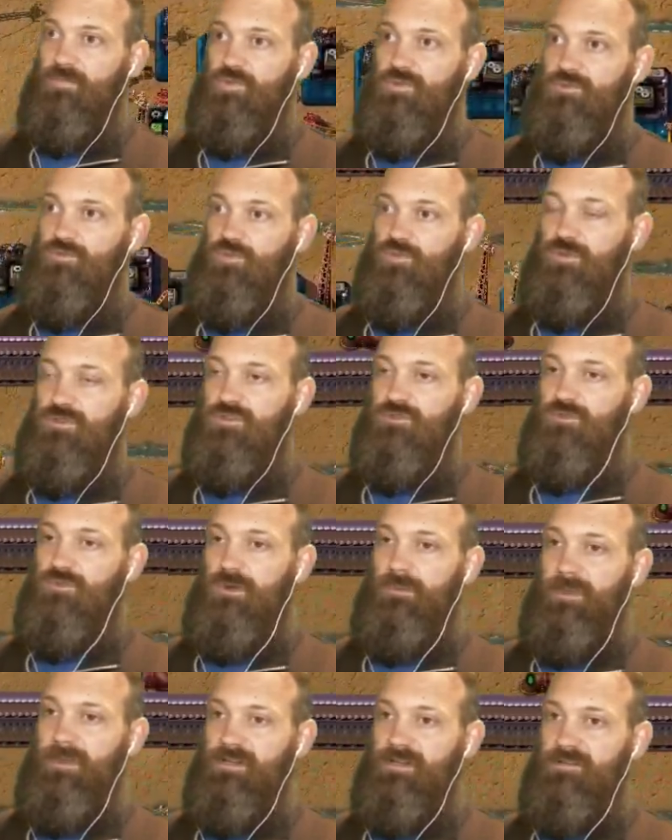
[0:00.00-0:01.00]
We'll just
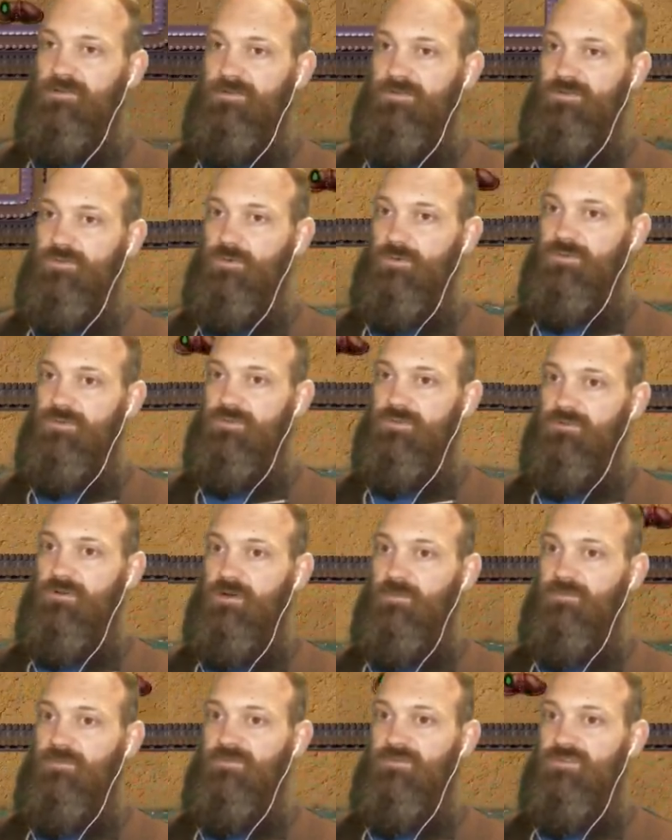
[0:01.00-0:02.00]
run back to the source and
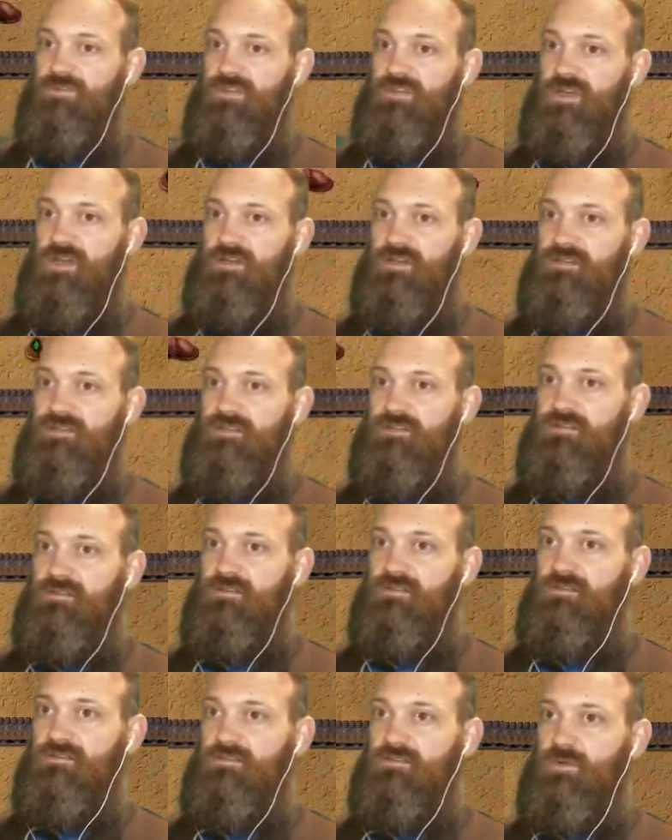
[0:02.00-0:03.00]
grab a few stacks.
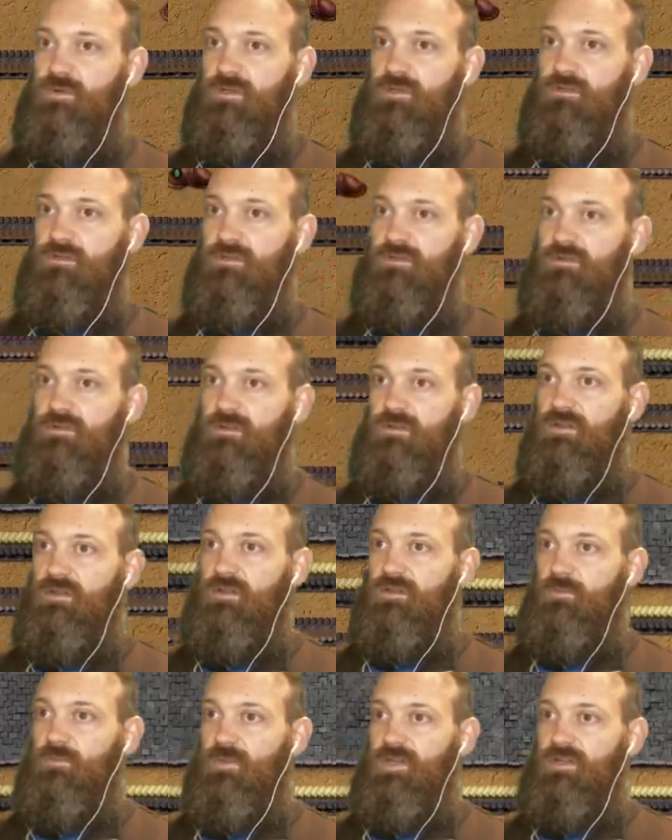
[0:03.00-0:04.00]
It's quicker than
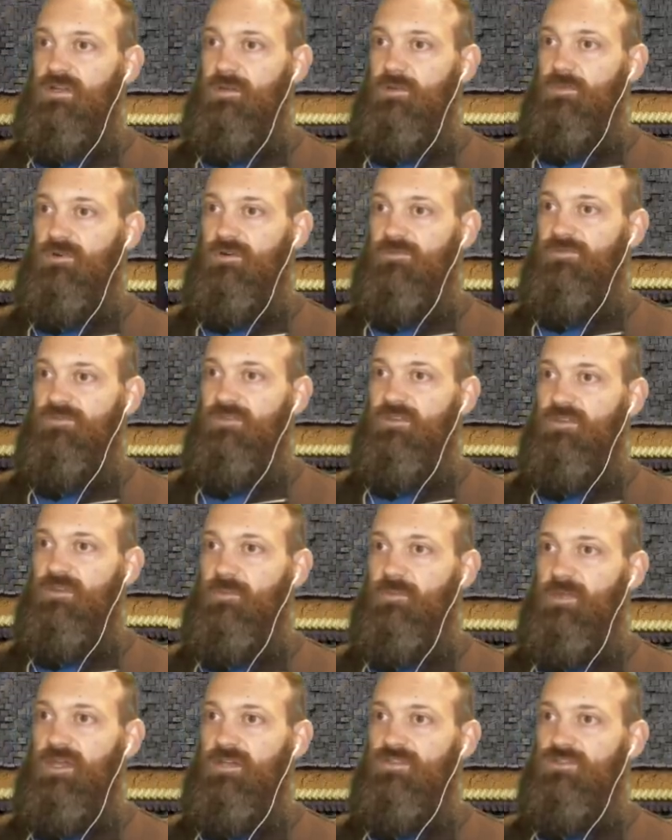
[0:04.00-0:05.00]
picking up off the
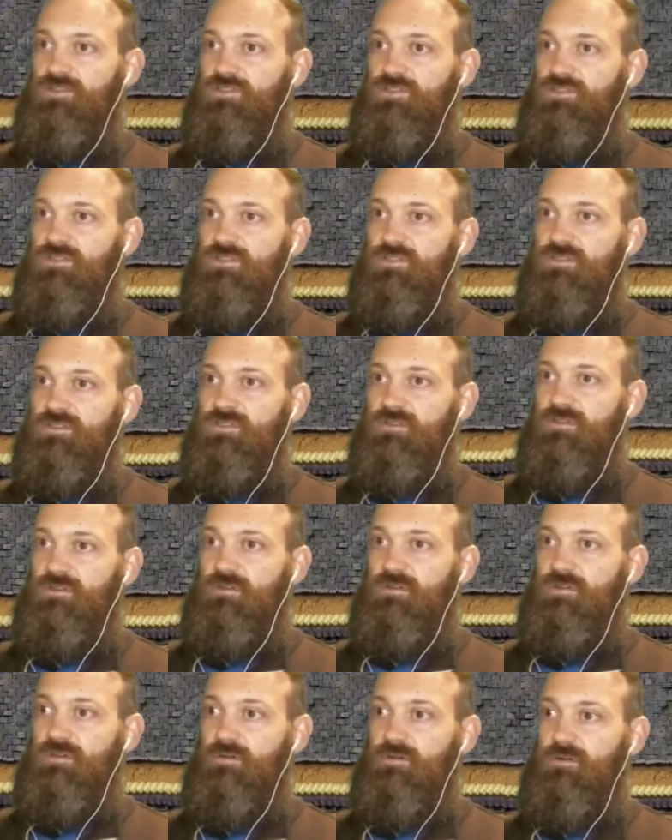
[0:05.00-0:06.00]
bench. There
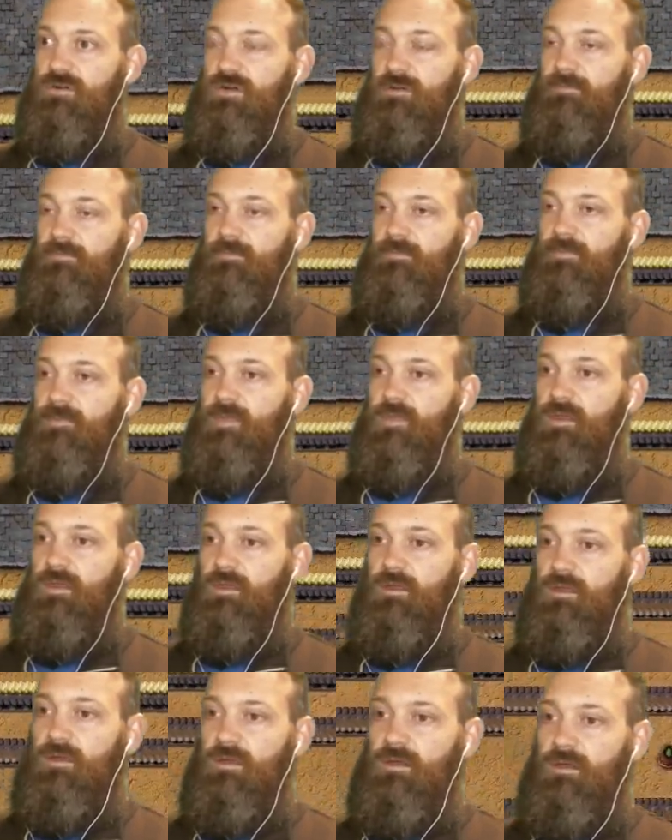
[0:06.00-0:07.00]
you go. Alright.
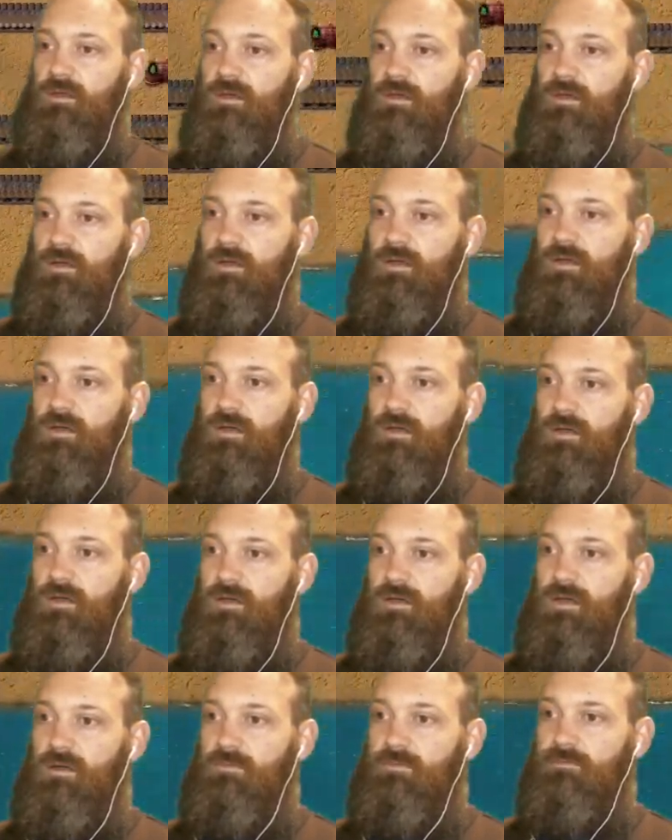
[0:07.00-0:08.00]

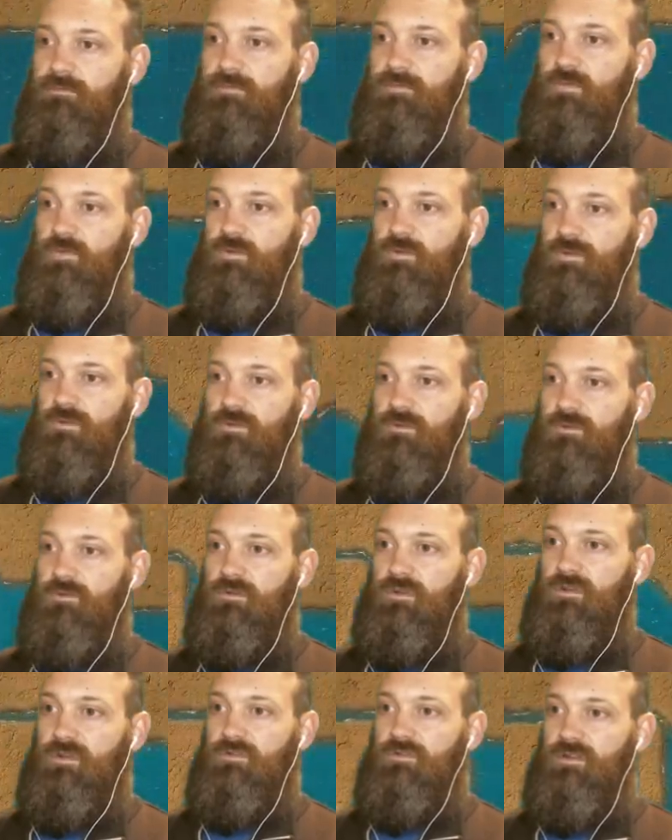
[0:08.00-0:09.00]
Now,
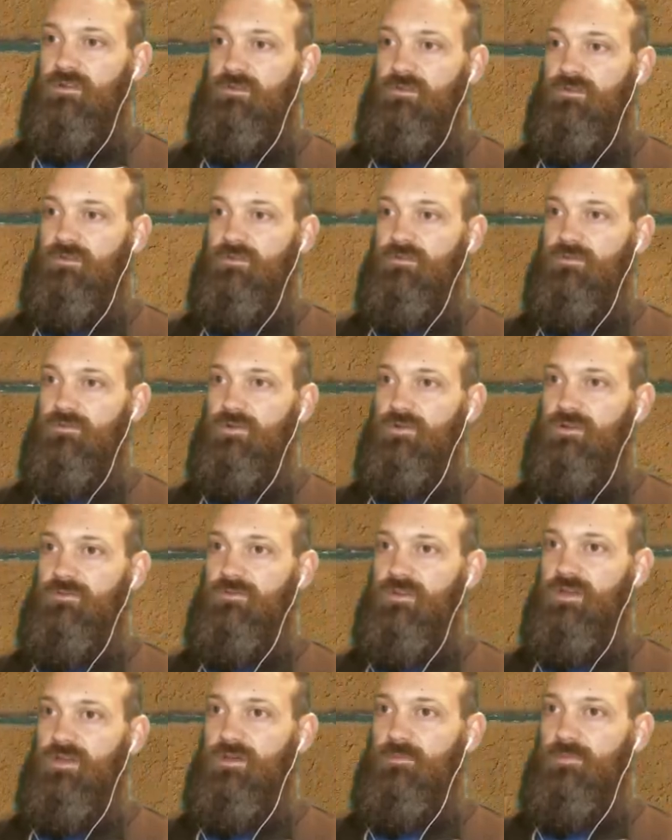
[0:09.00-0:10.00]
there's the other 3 of
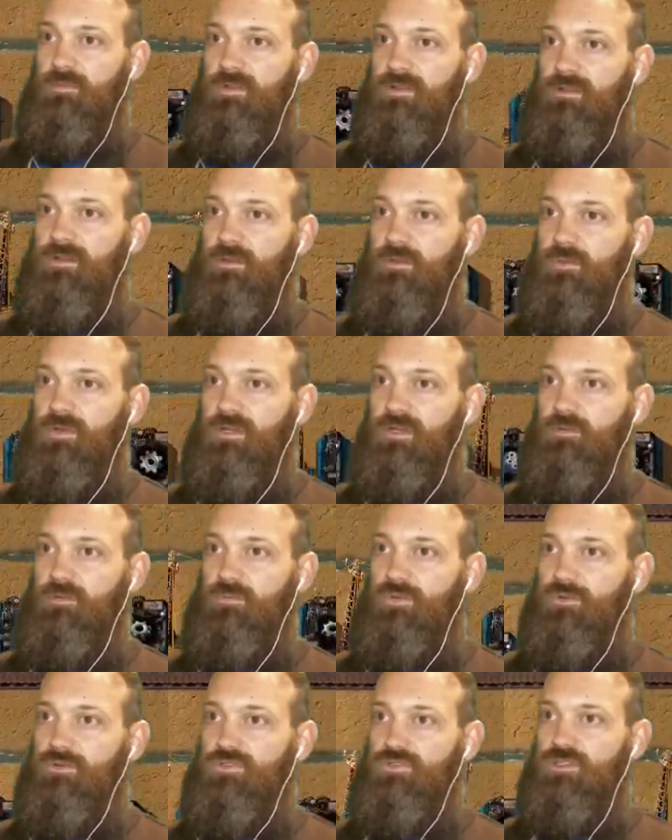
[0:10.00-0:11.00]
them, and then we need
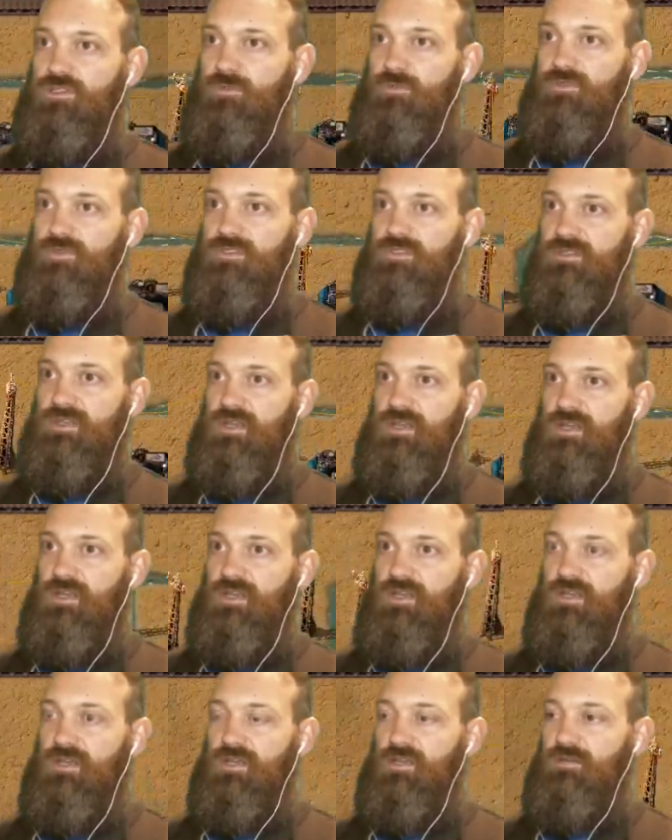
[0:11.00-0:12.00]
blue chips
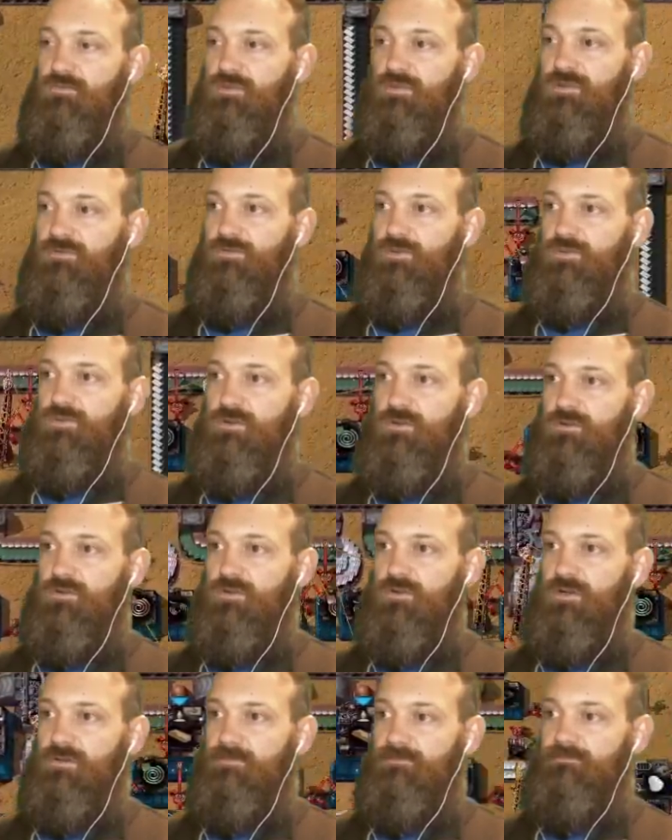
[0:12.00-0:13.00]
and reinforced concrete.